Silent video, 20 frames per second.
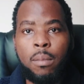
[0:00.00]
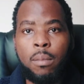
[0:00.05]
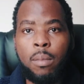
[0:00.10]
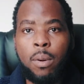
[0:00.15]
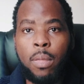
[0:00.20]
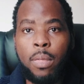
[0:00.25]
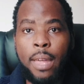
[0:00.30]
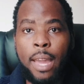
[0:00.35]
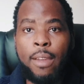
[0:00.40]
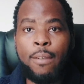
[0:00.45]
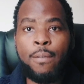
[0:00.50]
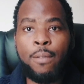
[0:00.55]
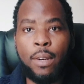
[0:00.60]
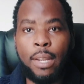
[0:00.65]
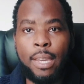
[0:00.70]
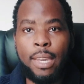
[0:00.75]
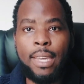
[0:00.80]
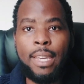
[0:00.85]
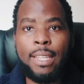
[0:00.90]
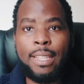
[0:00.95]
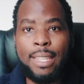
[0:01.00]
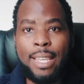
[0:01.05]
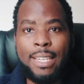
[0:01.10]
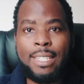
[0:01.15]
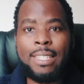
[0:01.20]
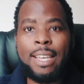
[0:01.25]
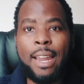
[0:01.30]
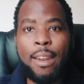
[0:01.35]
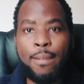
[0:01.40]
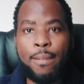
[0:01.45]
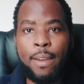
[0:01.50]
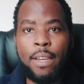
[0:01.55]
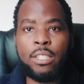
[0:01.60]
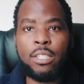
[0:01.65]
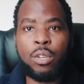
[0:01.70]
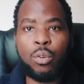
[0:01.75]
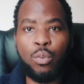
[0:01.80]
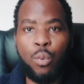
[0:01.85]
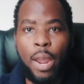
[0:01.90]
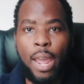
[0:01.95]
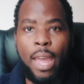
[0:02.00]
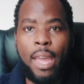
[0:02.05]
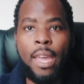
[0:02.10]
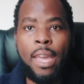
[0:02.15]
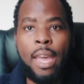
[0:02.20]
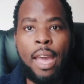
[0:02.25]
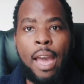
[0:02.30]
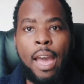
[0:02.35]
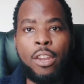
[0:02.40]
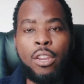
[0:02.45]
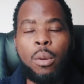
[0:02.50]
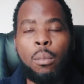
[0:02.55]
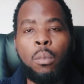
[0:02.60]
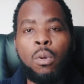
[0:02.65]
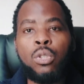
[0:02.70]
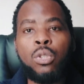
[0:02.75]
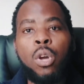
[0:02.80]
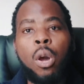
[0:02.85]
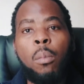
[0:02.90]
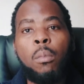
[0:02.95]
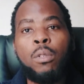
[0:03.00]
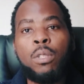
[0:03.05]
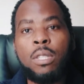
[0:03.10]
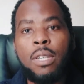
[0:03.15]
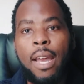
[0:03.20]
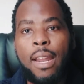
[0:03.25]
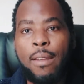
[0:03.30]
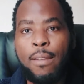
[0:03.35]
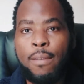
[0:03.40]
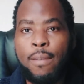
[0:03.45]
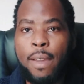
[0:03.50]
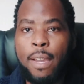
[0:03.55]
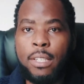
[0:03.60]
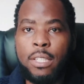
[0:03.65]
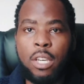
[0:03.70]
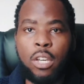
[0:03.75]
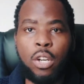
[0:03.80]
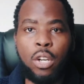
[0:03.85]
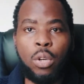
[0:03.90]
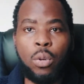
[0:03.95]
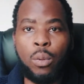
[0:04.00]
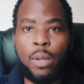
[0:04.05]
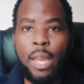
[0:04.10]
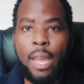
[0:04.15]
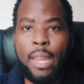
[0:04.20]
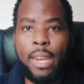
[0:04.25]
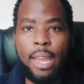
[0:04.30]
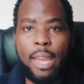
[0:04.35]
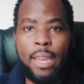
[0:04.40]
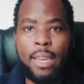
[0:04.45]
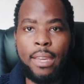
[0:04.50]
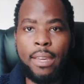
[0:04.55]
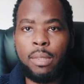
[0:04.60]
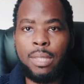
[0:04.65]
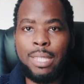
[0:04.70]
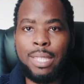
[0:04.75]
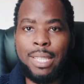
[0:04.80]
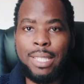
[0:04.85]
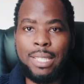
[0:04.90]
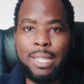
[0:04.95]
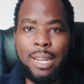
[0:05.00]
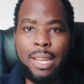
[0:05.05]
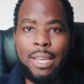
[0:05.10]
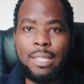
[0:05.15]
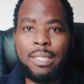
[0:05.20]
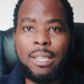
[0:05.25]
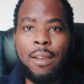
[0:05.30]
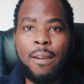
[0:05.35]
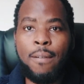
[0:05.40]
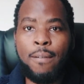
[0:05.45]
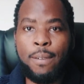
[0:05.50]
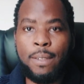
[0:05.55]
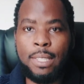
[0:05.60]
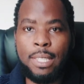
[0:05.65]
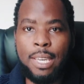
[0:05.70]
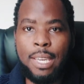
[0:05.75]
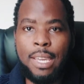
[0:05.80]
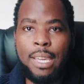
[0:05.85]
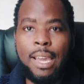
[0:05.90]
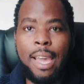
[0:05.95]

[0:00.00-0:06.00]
But thankfully, these side effects are rare, and your most common side effects include headache, dizziness, fatigue,